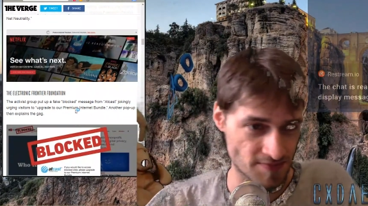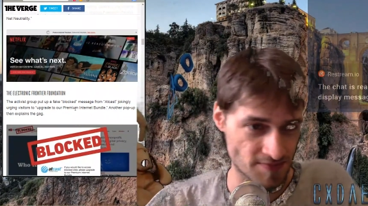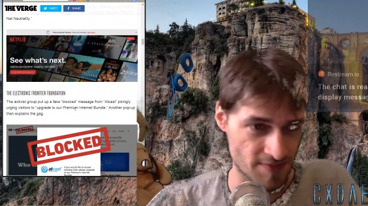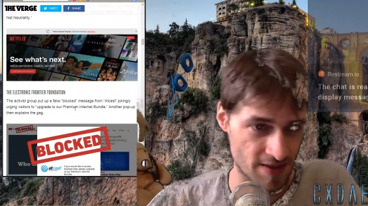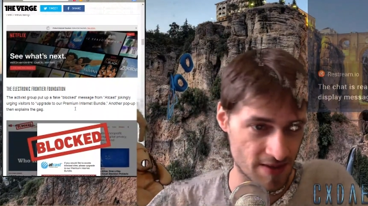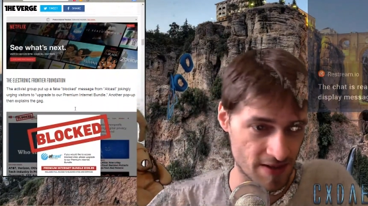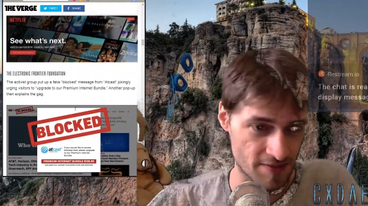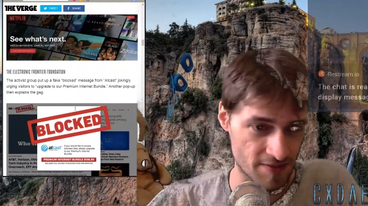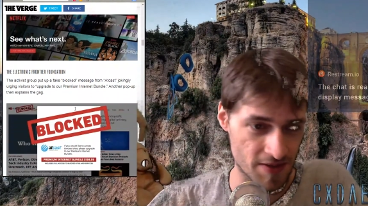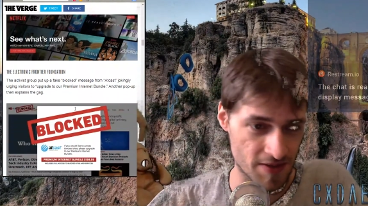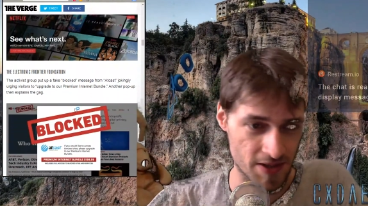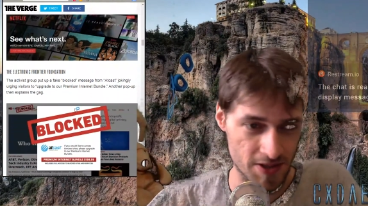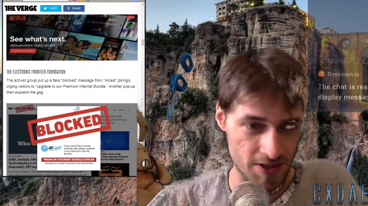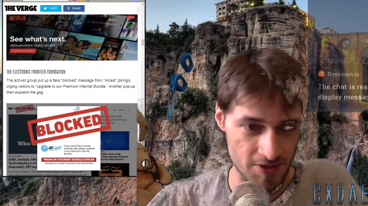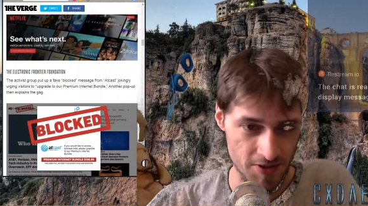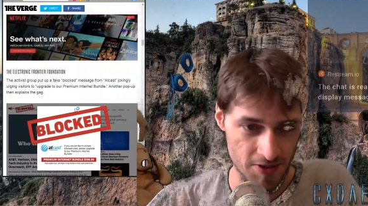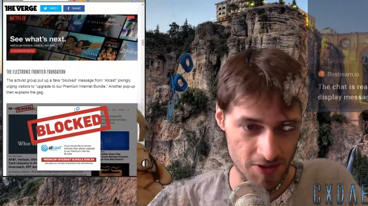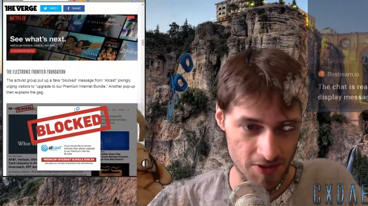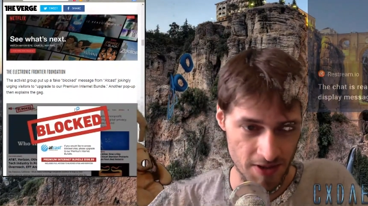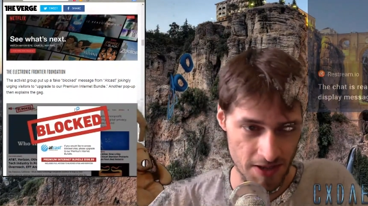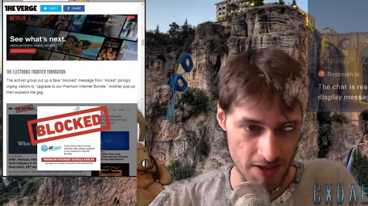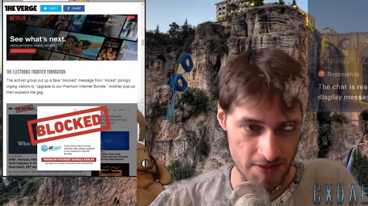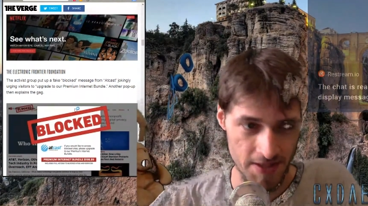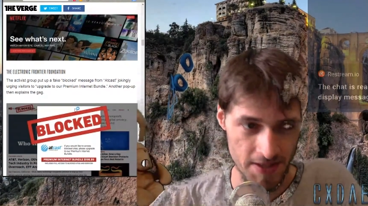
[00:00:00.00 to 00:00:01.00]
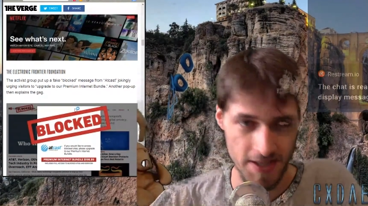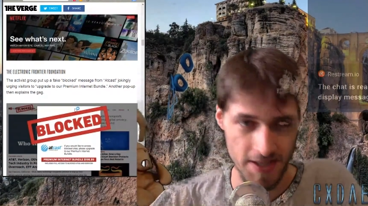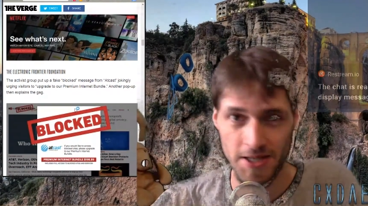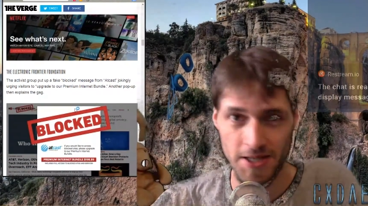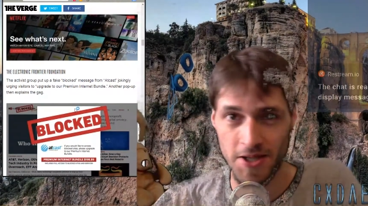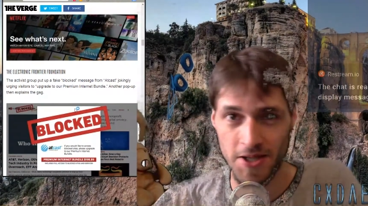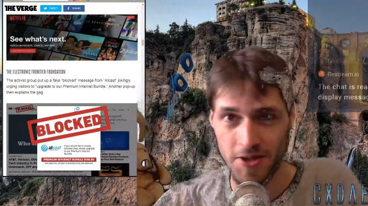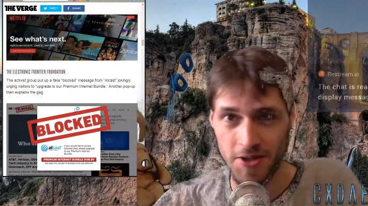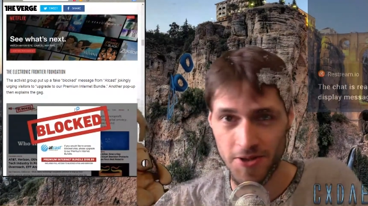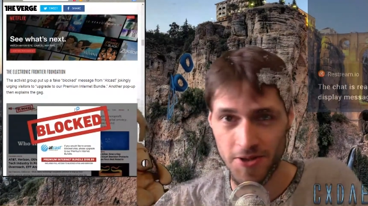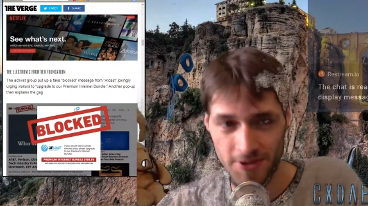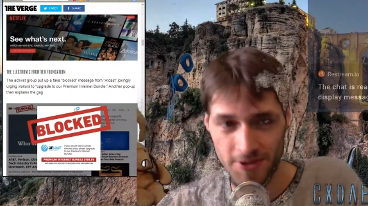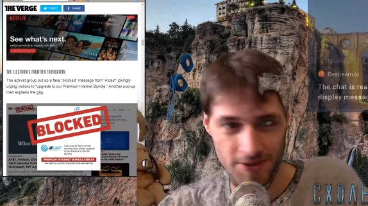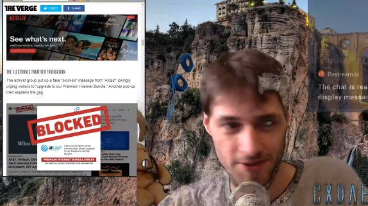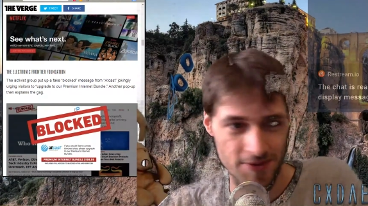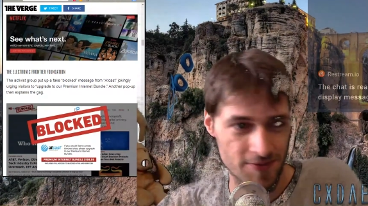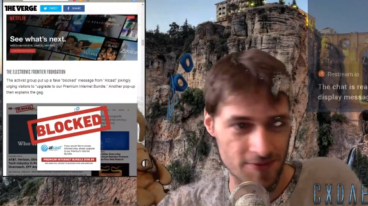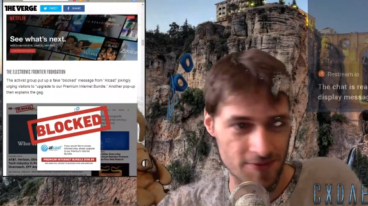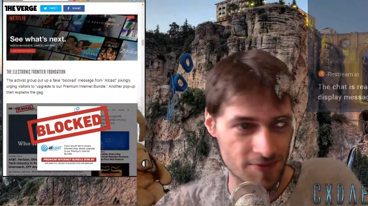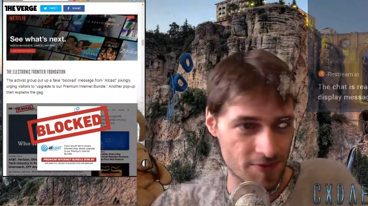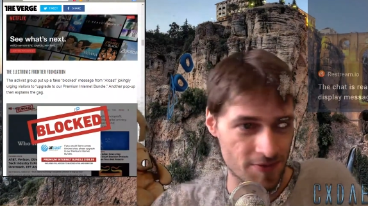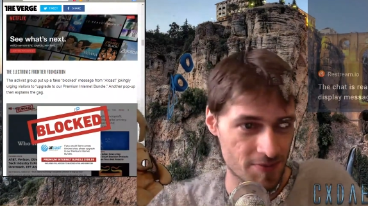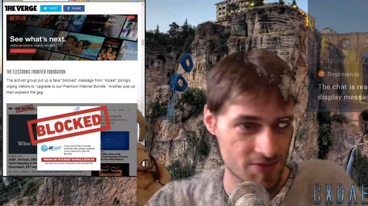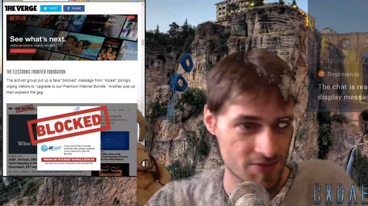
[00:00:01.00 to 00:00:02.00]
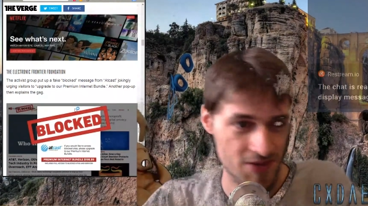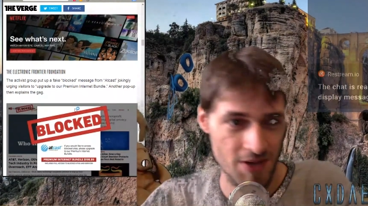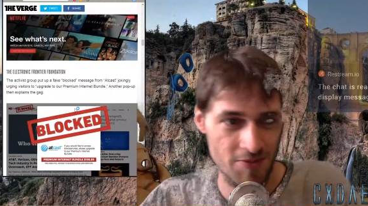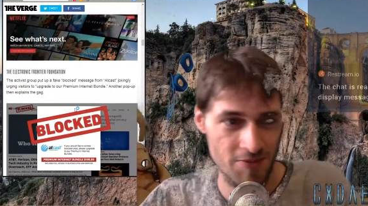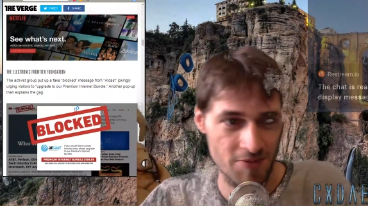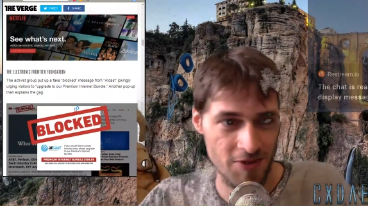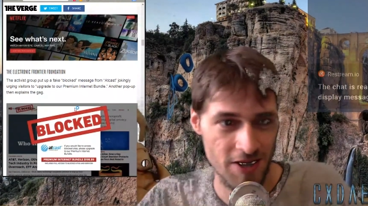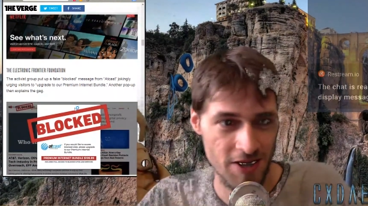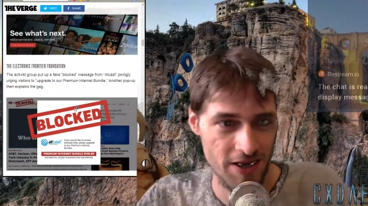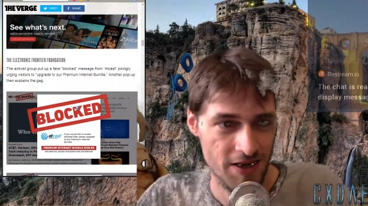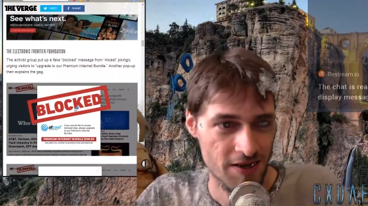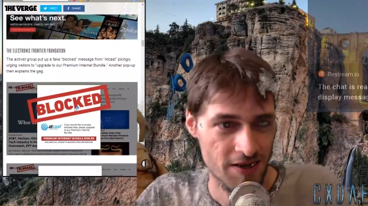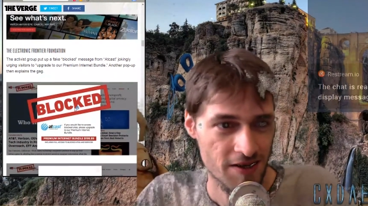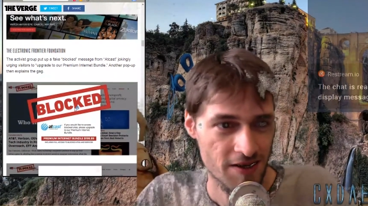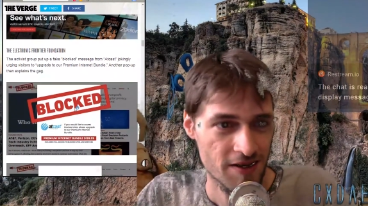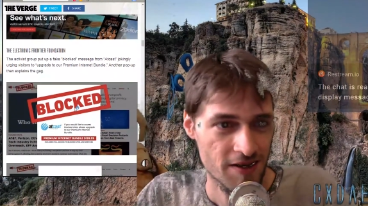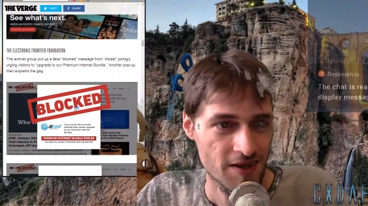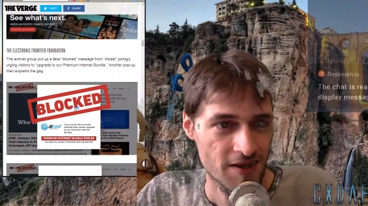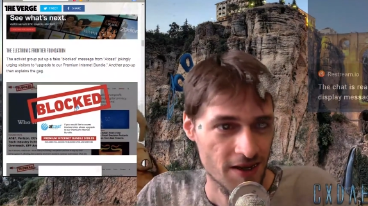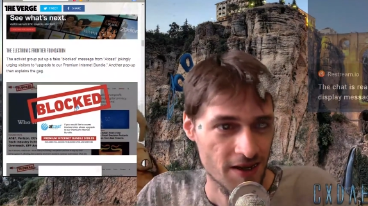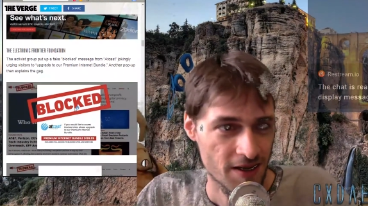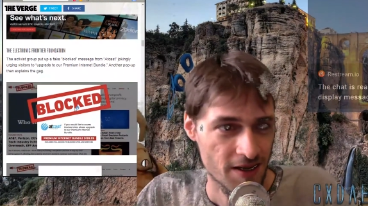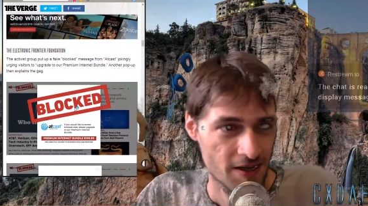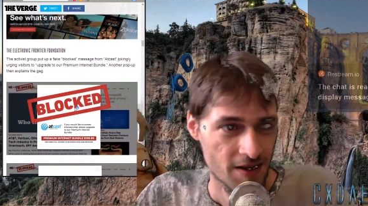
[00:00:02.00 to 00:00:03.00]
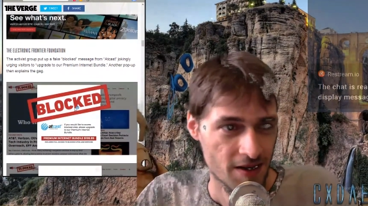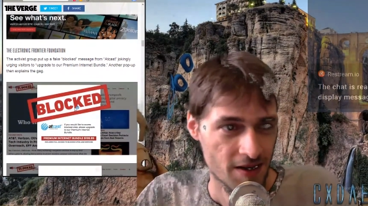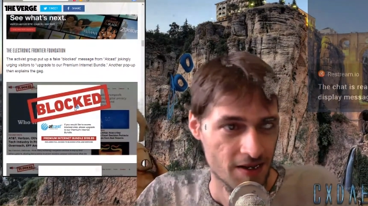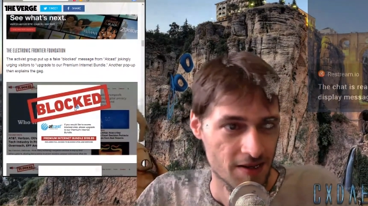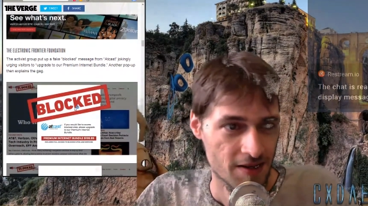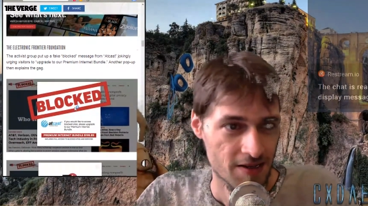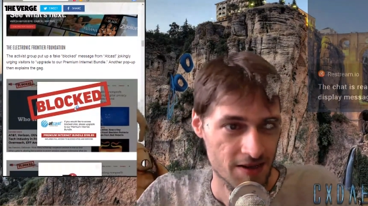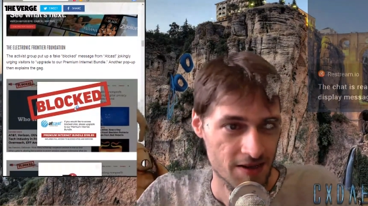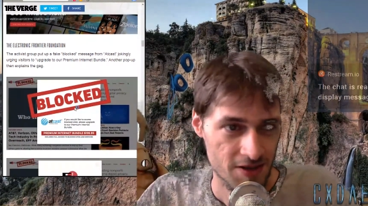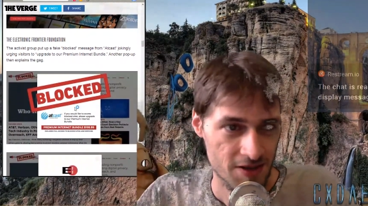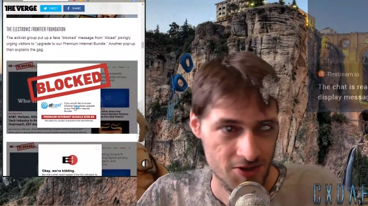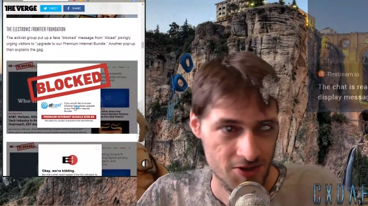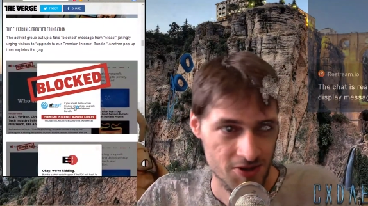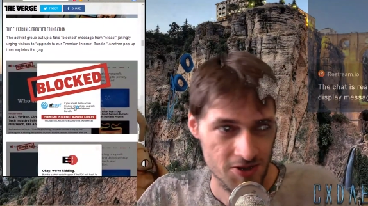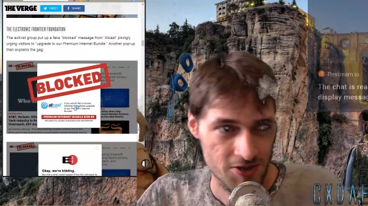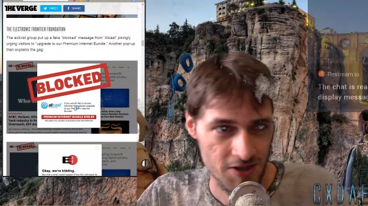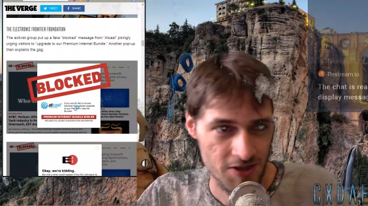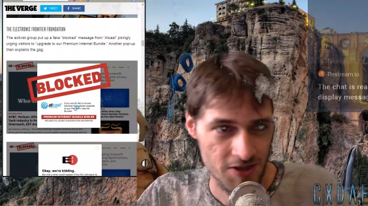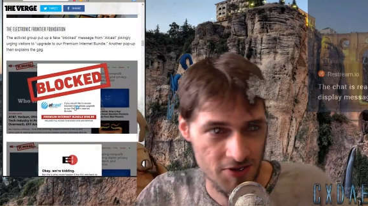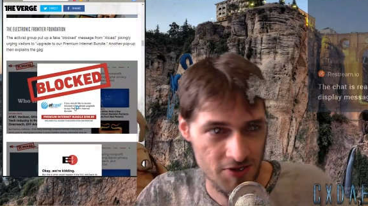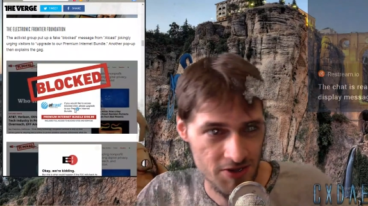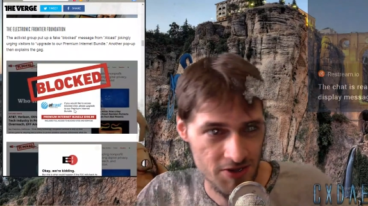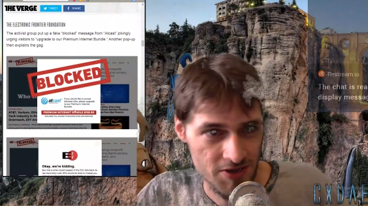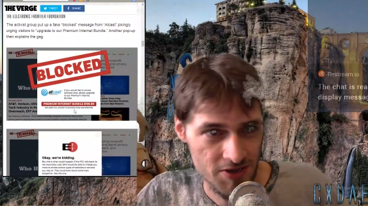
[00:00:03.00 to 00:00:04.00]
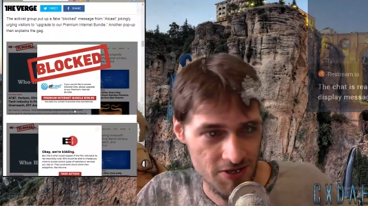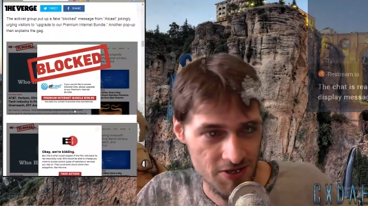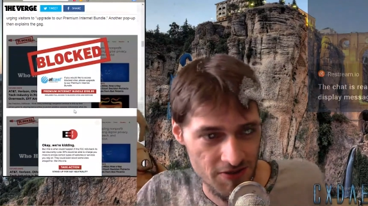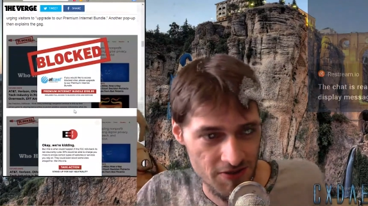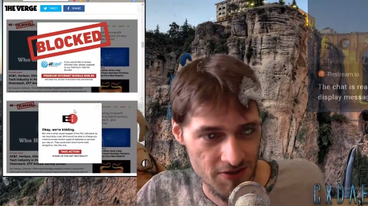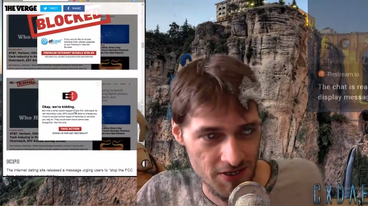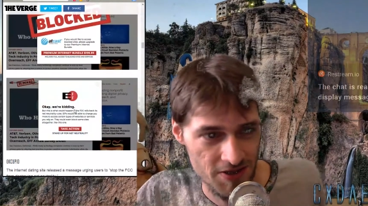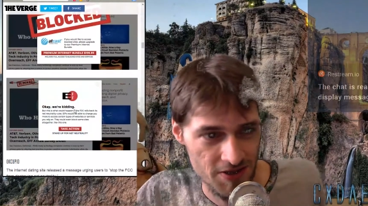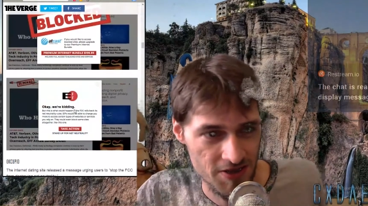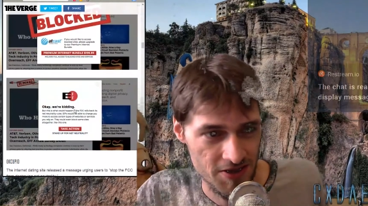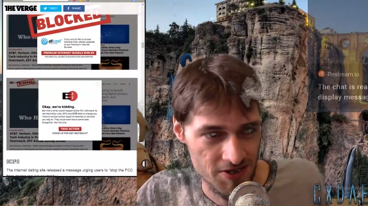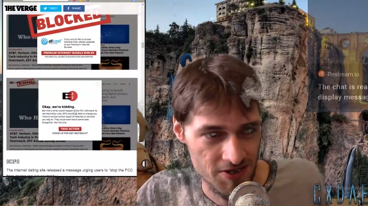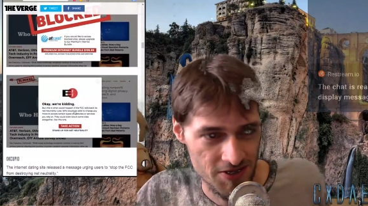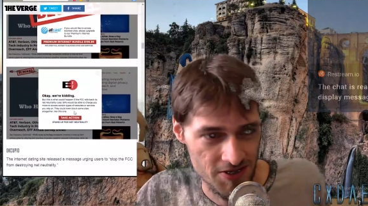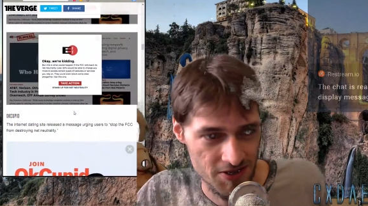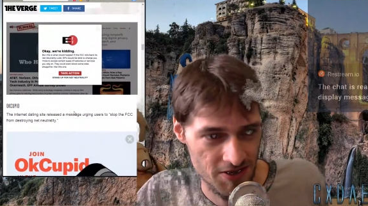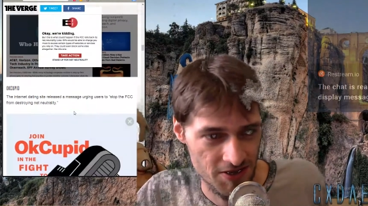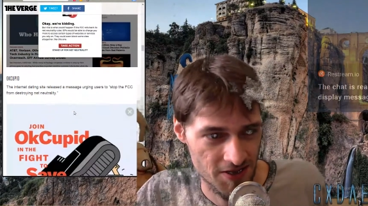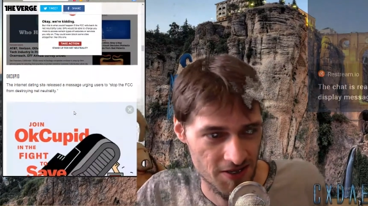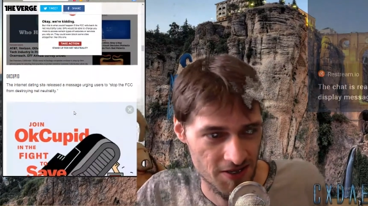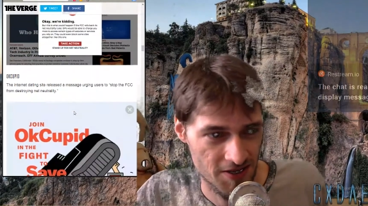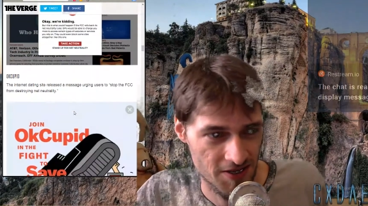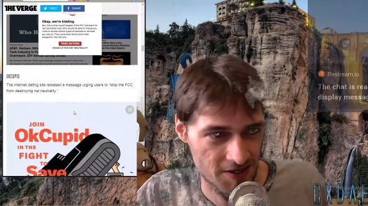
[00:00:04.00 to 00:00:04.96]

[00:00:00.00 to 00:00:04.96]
And if they don't know how, they can learn from somewhere. The Electronic Frontier Foundation.